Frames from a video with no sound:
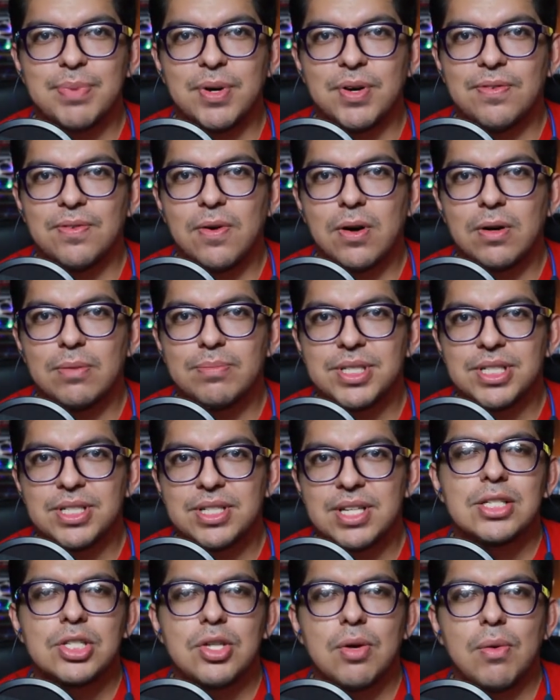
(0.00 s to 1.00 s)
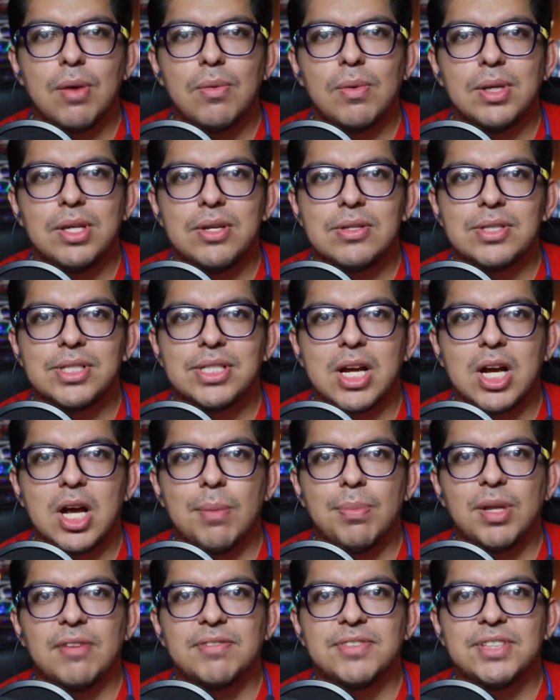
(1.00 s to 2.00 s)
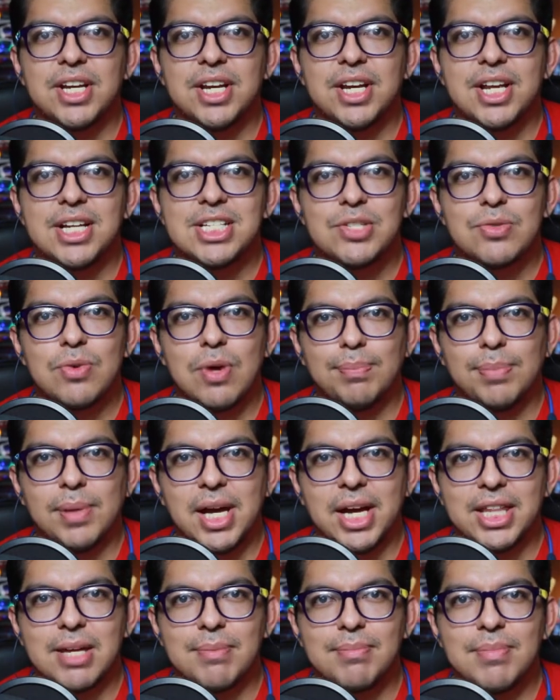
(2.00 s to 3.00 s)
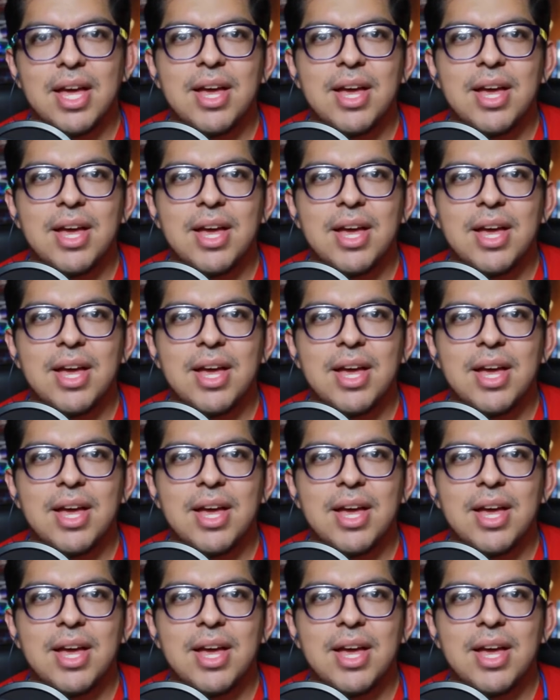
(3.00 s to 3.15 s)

performs, so I will use a couple of techniques to apply them.